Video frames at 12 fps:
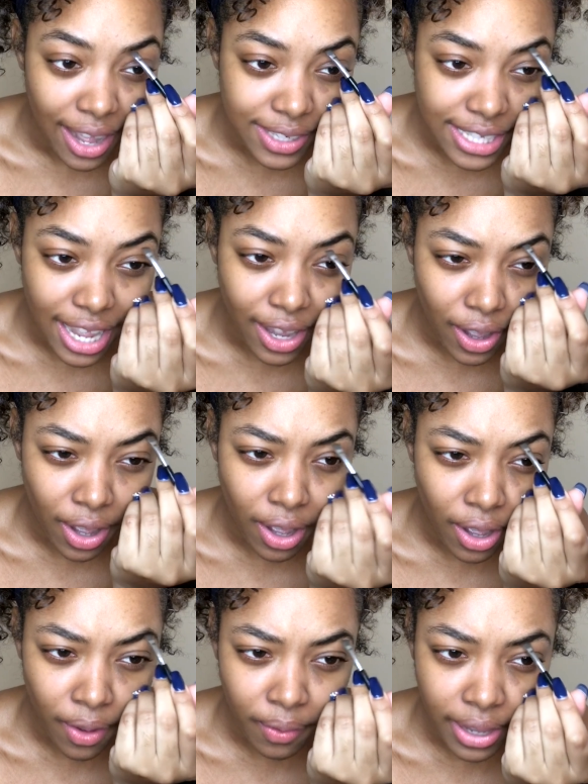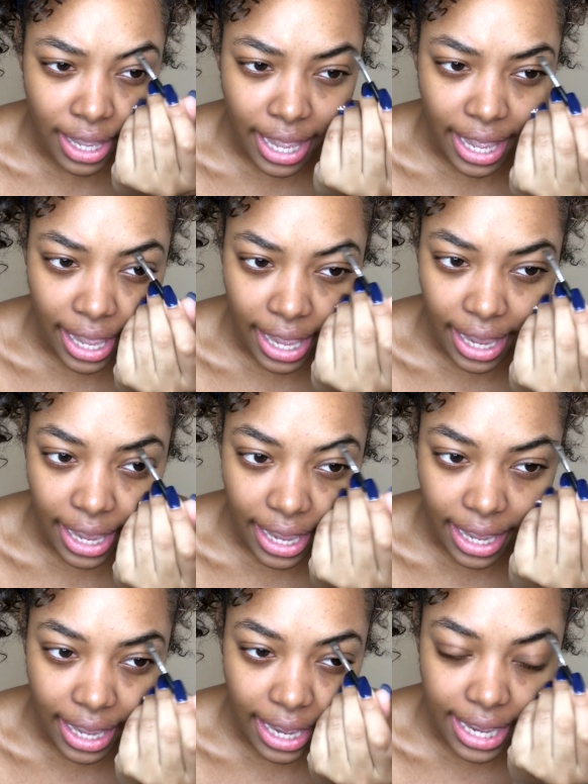I was like,
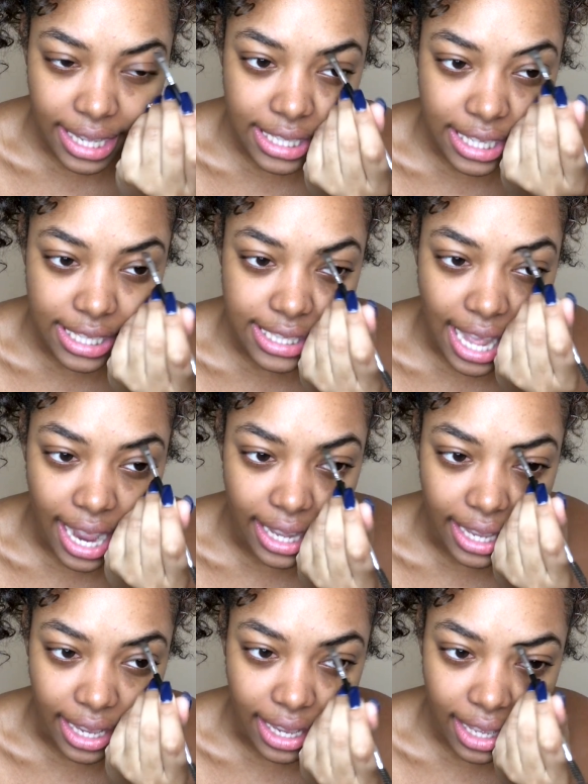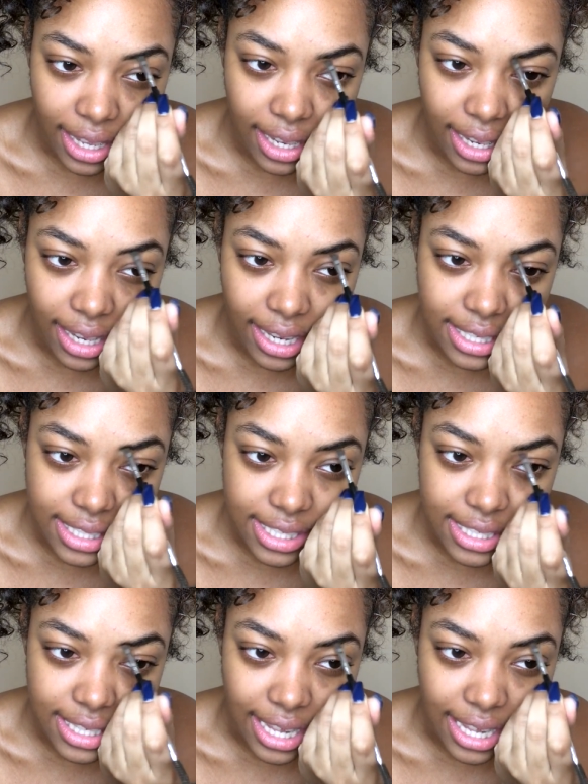okay, is that it?